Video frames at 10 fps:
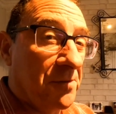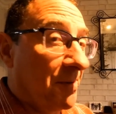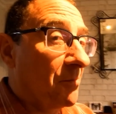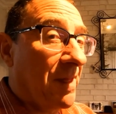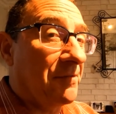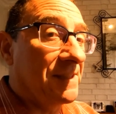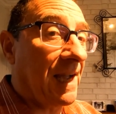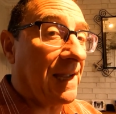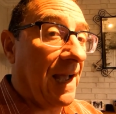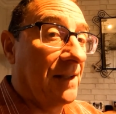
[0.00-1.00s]
It's been up there for
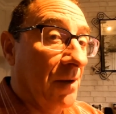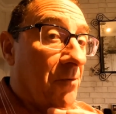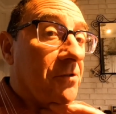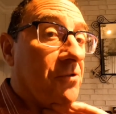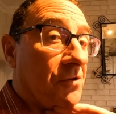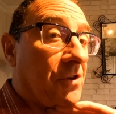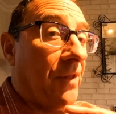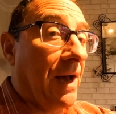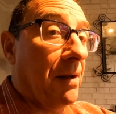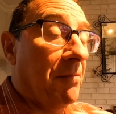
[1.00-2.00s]
decades. I'm not touching that.